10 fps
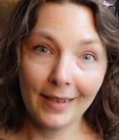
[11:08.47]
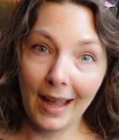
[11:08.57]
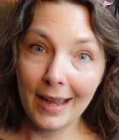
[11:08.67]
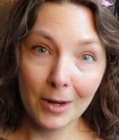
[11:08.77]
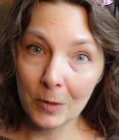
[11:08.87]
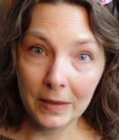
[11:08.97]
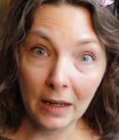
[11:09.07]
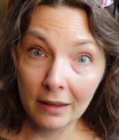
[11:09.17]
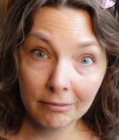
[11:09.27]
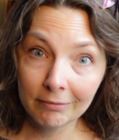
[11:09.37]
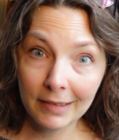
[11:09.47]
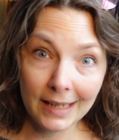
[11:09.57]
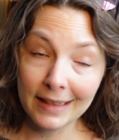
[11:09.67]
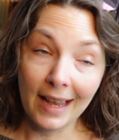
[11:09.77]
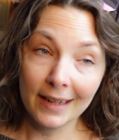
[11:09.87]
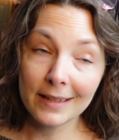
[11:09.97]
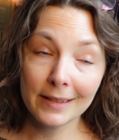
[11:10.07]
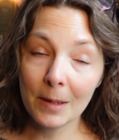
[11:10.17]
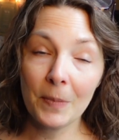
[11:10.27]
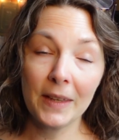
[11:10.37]
I own that. Like, that is
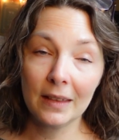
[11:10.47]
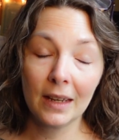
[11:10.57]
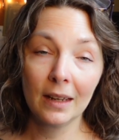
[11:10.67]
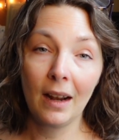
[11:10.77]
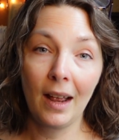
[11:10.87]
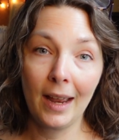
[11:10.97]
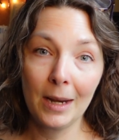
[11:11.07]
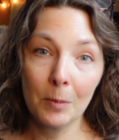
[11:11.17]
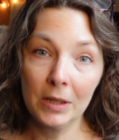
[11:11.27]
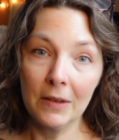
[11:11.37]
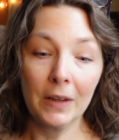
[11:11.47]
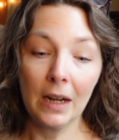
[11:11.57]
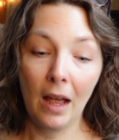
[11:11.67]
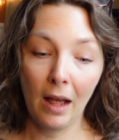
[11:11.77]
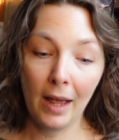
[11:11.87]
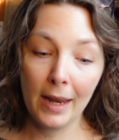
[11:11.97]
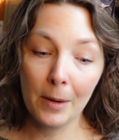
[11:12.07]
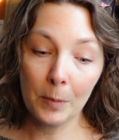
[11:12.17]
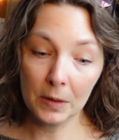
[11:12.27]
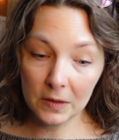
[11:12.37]
something that I believe in.
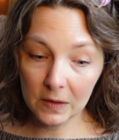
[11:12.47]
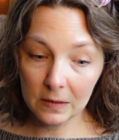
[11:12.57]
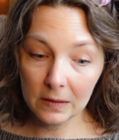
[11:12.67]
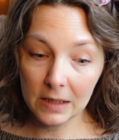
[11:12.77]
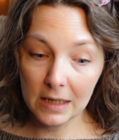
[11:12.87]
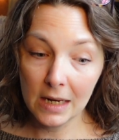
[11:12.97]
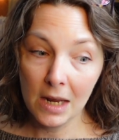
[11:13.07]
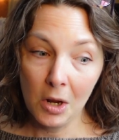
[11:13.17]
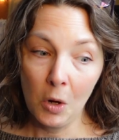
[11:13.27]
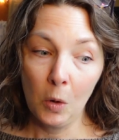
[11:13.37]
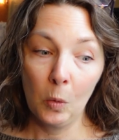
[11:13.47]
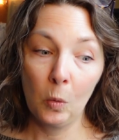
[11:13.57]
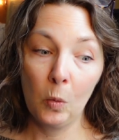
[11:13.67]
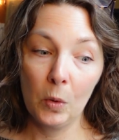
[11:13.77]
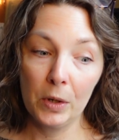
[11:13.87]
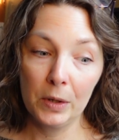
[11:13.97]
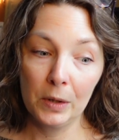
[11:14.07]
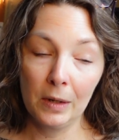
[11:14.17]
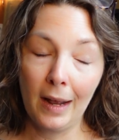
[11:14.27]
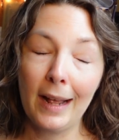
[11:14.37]
I personally
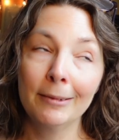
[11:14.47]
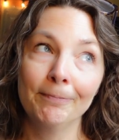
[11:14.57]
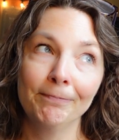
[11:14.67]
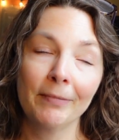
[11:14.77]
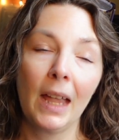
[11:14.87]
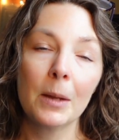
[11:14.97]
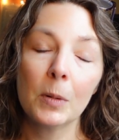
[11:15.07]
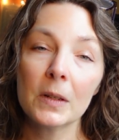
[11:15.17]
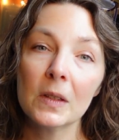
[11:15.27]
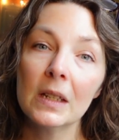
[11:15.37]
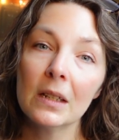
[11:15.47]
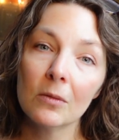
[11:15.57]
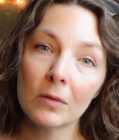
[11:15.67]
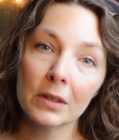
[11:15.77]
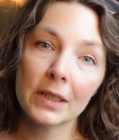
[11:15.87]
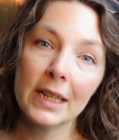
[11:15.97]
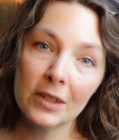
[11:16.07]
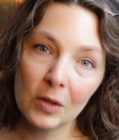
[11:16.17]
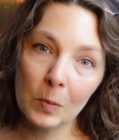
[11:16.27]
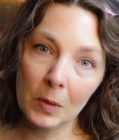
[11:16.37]
can relate
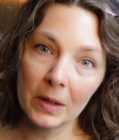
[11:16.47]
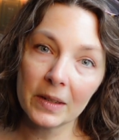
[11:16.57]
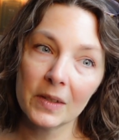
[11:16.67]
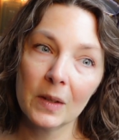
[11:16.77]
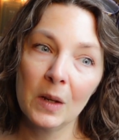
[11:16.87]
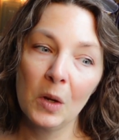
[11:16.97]
to books